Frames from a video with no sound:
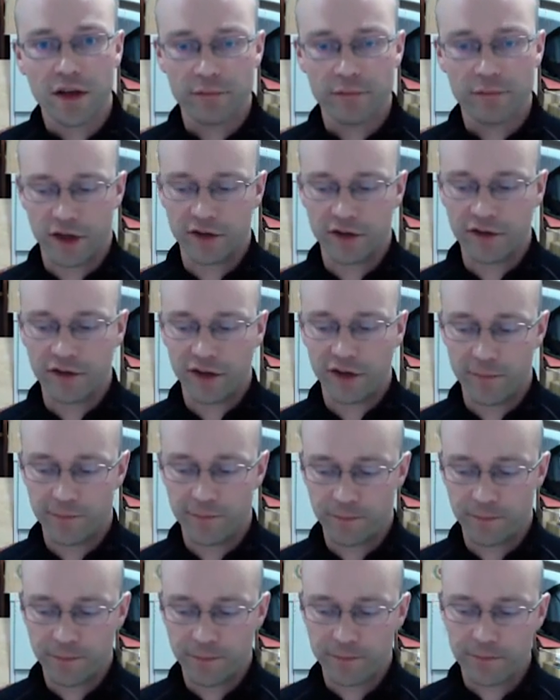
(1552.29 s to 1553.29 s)
But
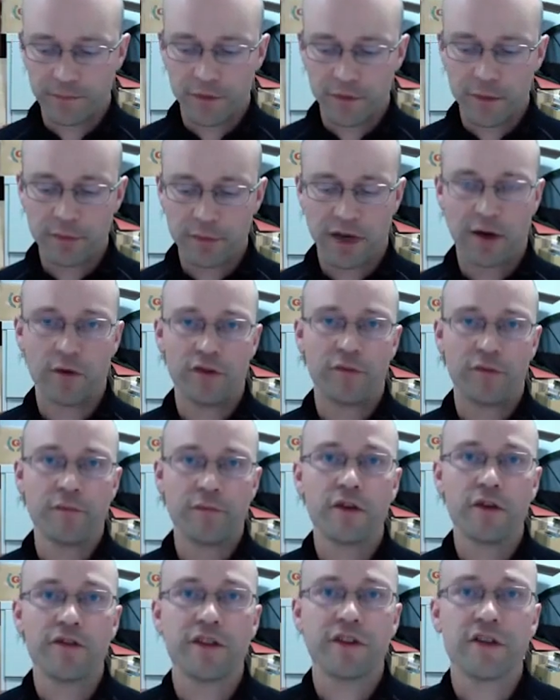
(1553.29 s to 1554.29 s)
I was
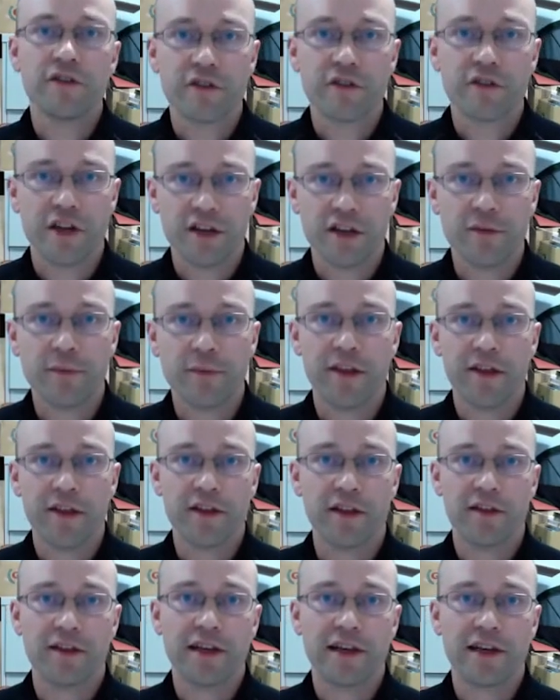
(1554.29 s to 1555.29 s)
most intrigued by
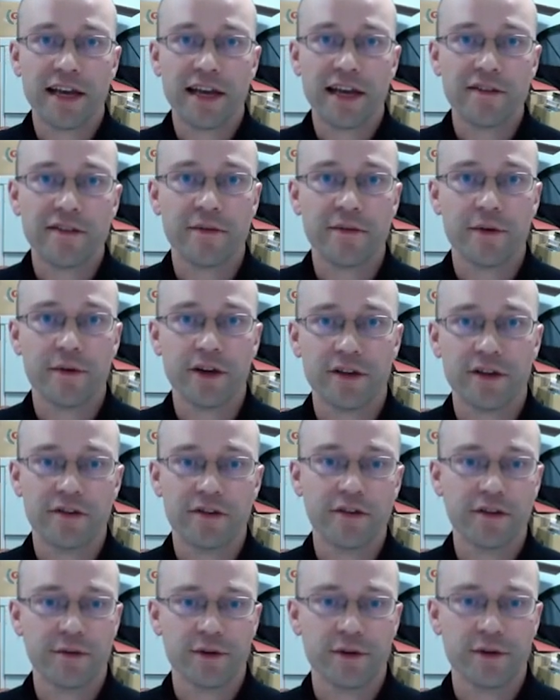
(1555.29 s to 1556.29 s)
the lazy
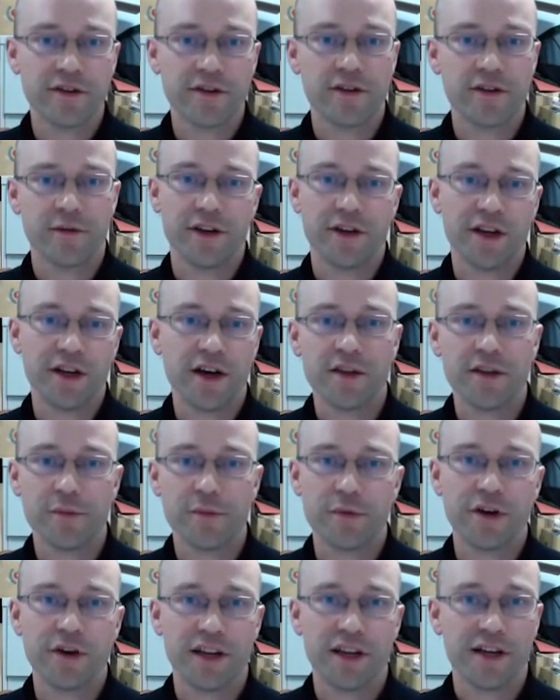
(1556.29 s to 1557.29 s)
ones, the ones that were neither
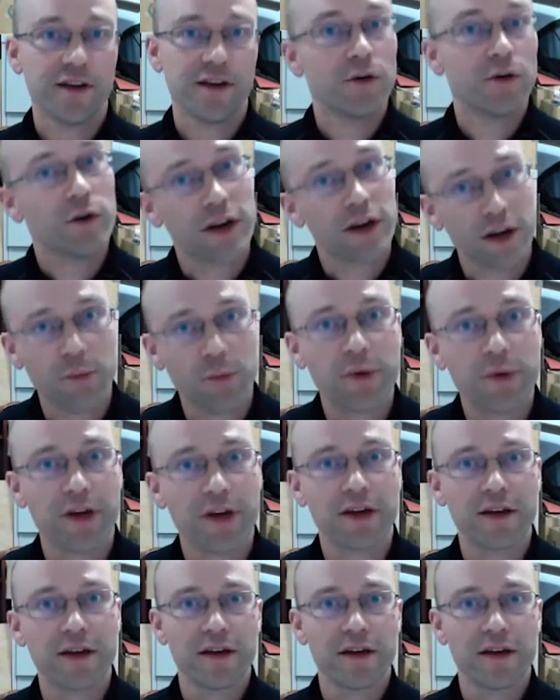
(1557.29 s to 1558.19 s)
breeding nor helping.